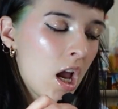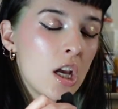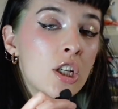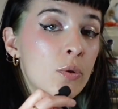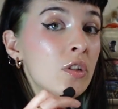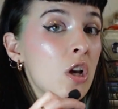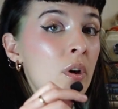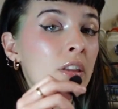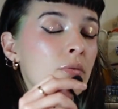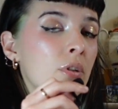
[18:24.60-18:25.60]
She was
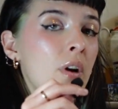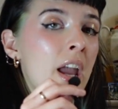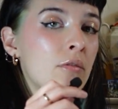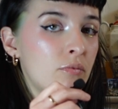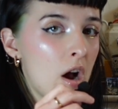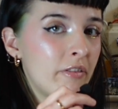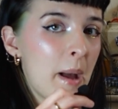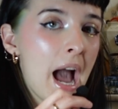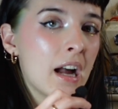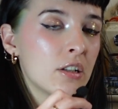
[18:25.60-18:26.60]
going through a rough
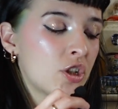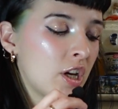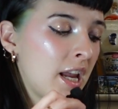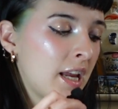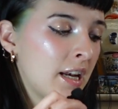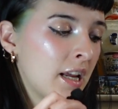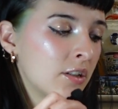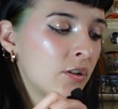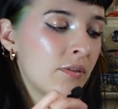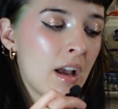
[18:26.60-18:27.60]
patch
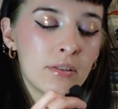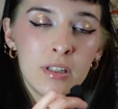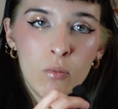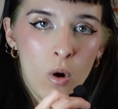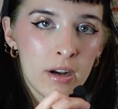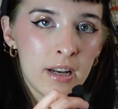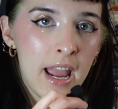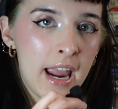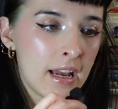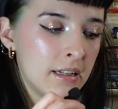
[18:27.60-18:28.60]
in 2001
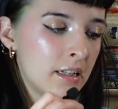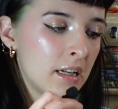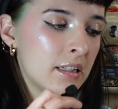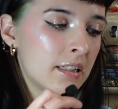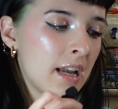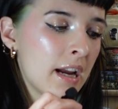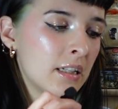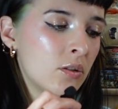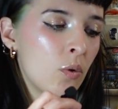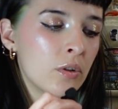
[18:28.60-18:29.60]
and
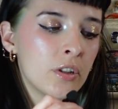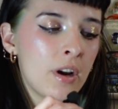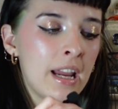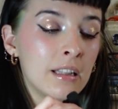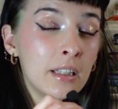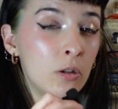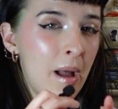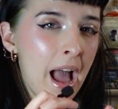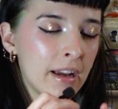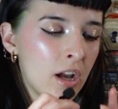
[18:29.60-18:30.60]
decided to order a little
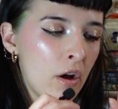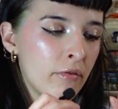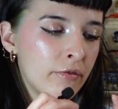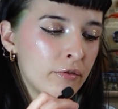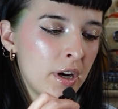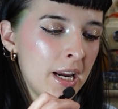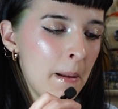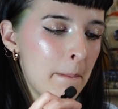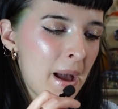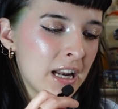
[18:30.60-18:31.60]
pack of
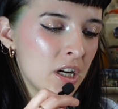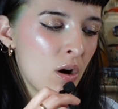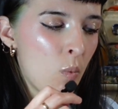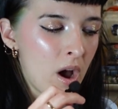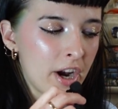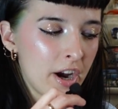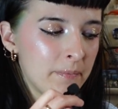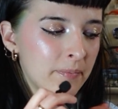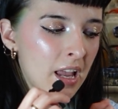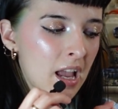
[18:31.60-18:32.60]
free magic
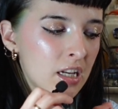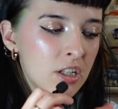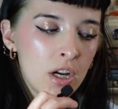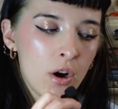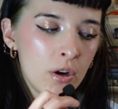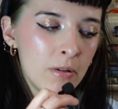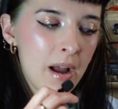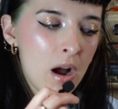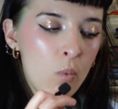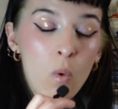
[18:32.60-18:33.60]
water she heard
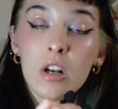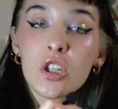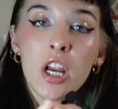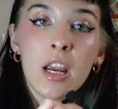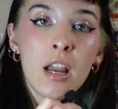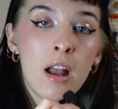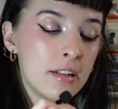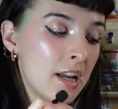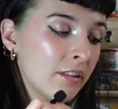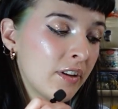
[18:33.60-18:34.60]
about watching
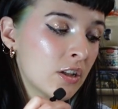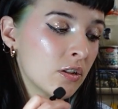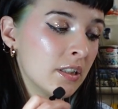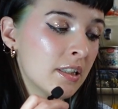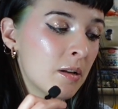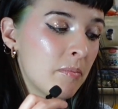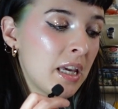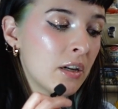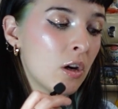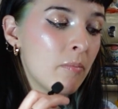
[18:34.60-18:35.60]
televangelist
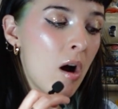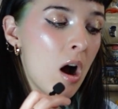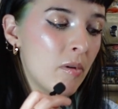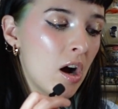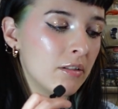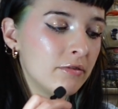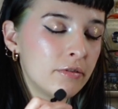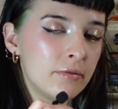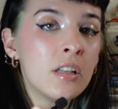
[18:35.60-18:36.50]
Peter Popoff.